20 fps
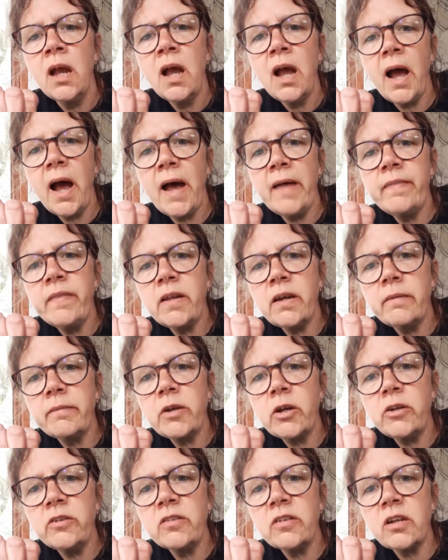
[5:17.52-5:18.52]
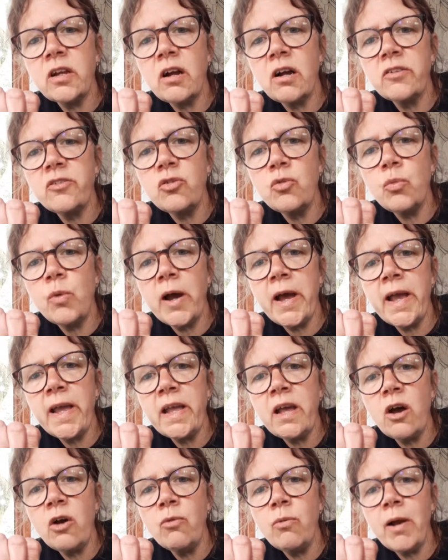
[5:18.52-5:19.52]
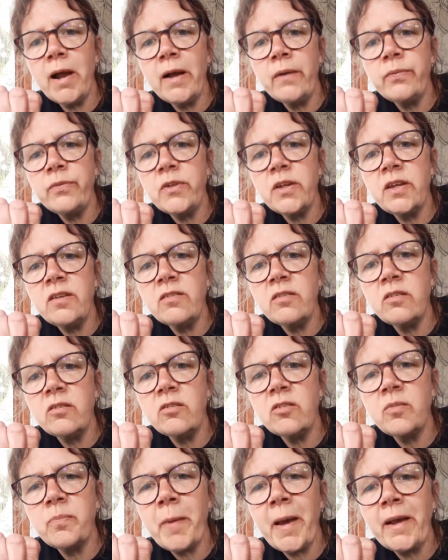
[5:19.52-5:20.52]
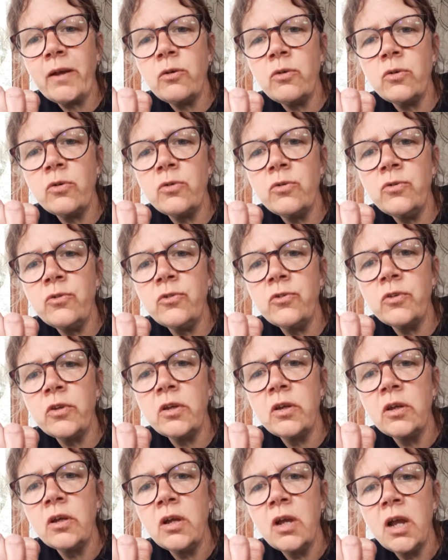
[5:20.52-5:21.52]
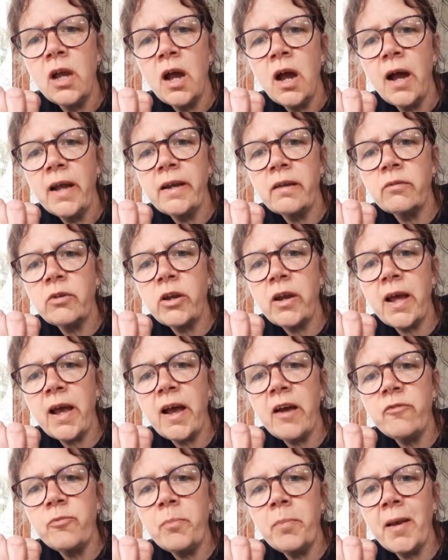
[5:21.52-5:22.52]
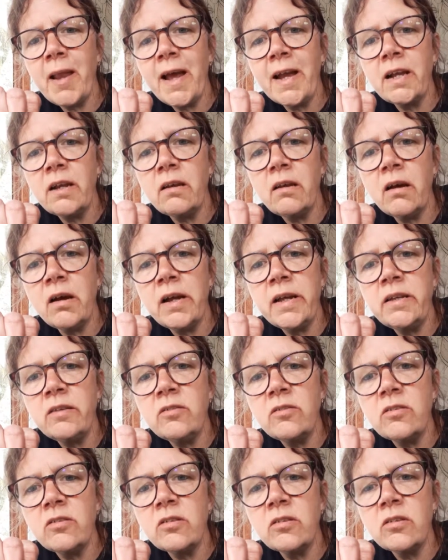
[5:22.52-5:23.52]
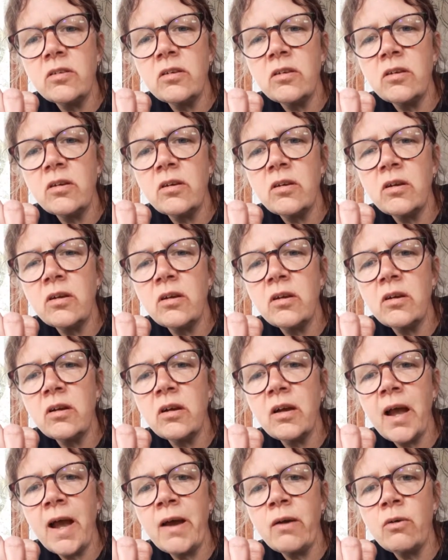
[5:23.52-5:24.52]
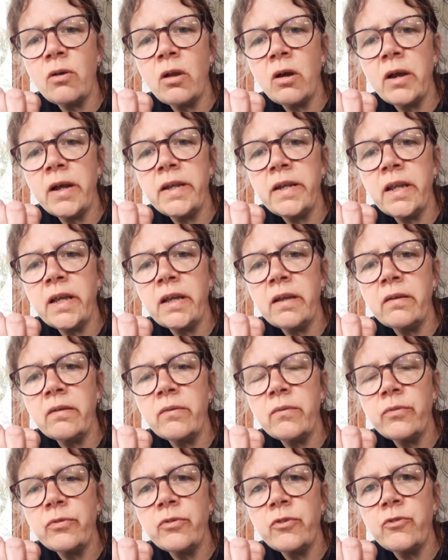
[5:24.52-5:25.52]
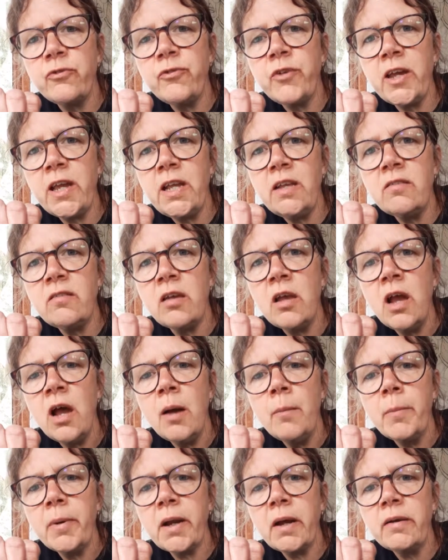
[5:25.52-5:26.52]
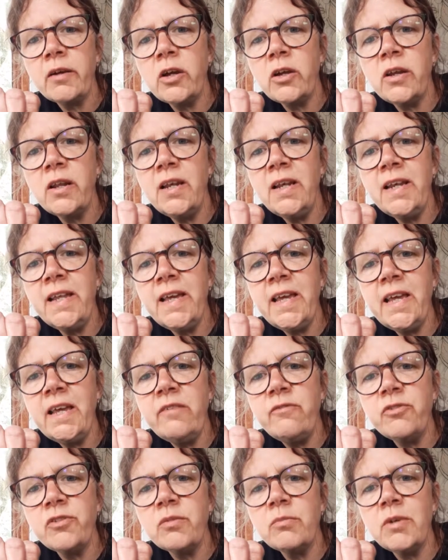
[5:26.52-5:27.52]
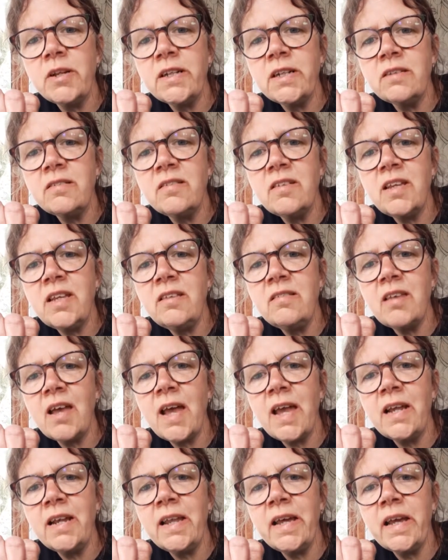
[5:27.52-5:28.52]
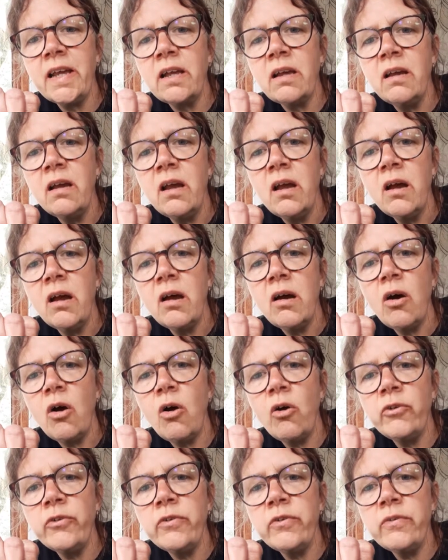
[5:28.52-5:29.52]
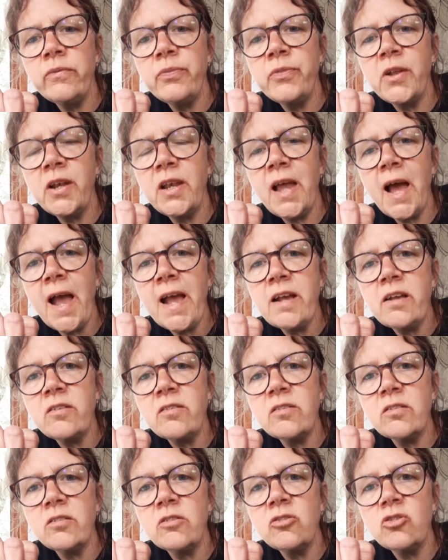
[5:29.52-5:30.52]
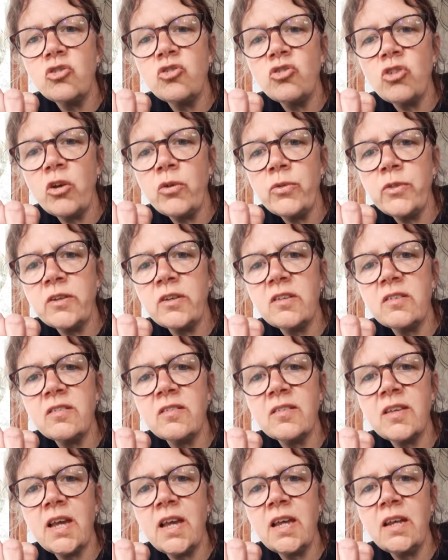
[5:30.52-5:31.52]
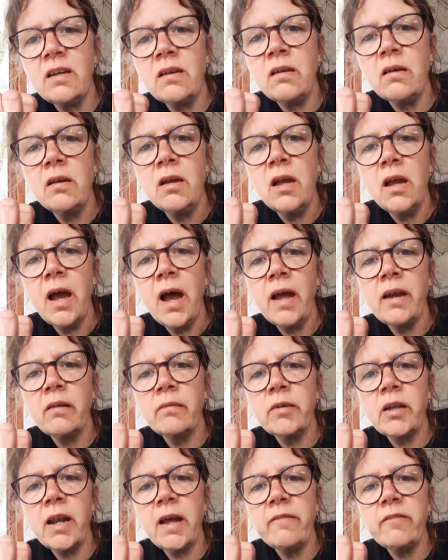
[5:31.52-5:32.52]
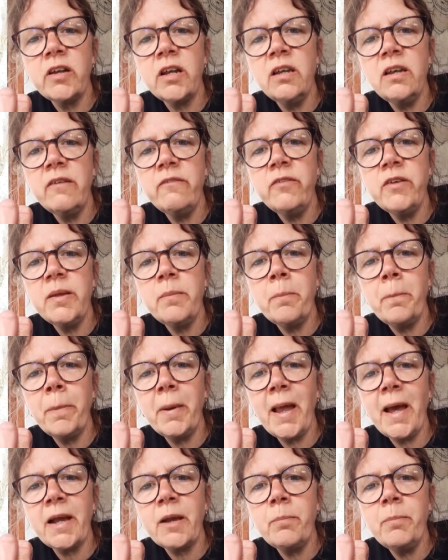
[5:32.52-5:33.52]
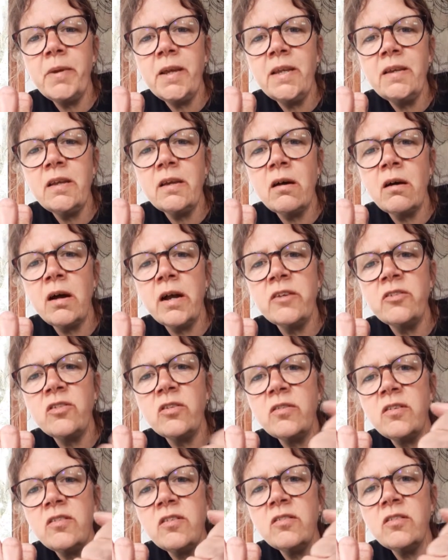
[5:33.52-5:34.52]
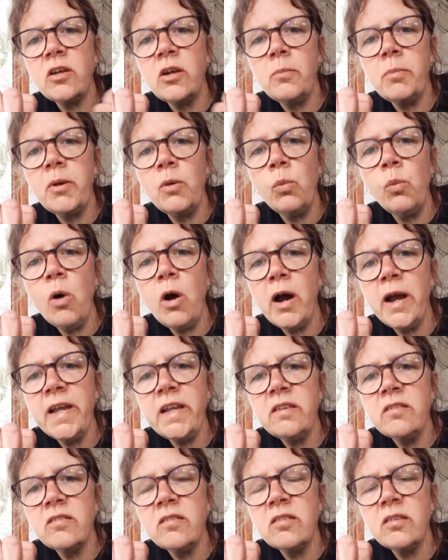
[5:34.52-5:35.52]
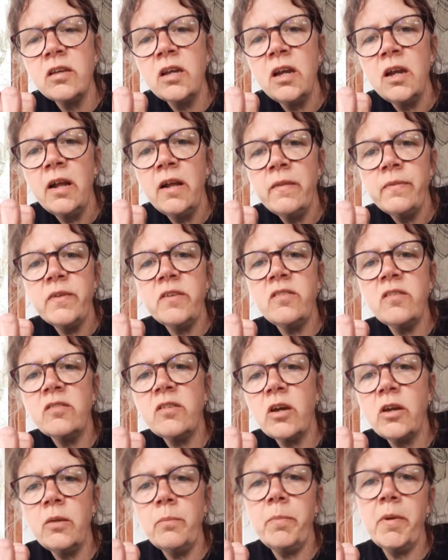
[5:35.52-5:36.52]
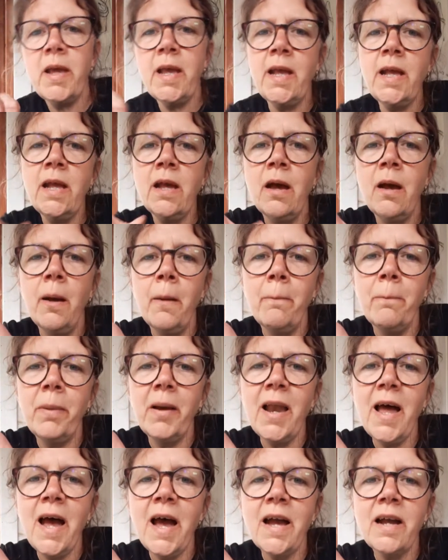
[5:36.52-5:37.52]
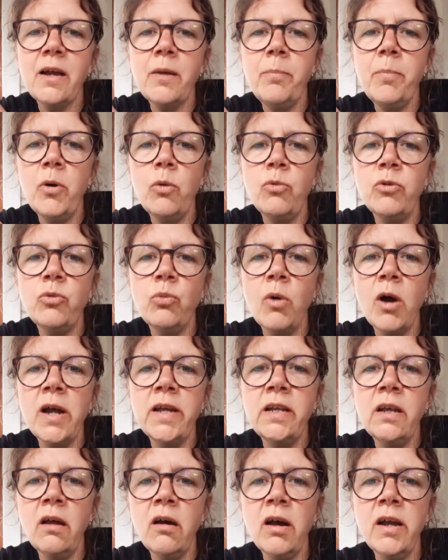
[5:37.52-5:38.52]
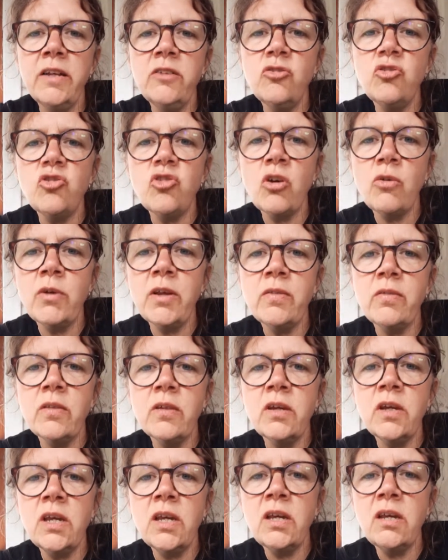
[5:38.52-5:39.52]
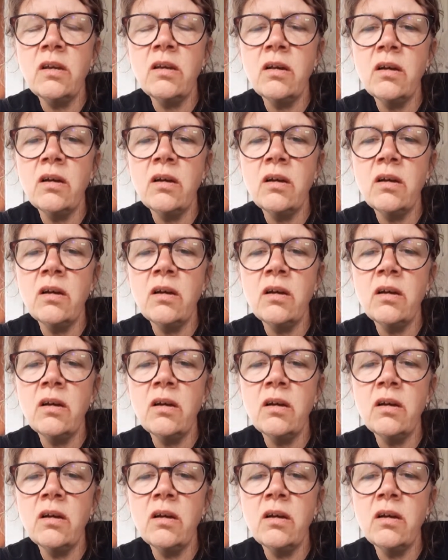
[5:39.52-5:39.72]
And then I'm going to cut away around these speckles, and I'm going to have black lines outlining the feet, but I'm going to leave some little detailing on the legs to show that it's skin. And I'm going to have a lovely black beady eye. So this is going to be white, this is going to be black but with white lines showing the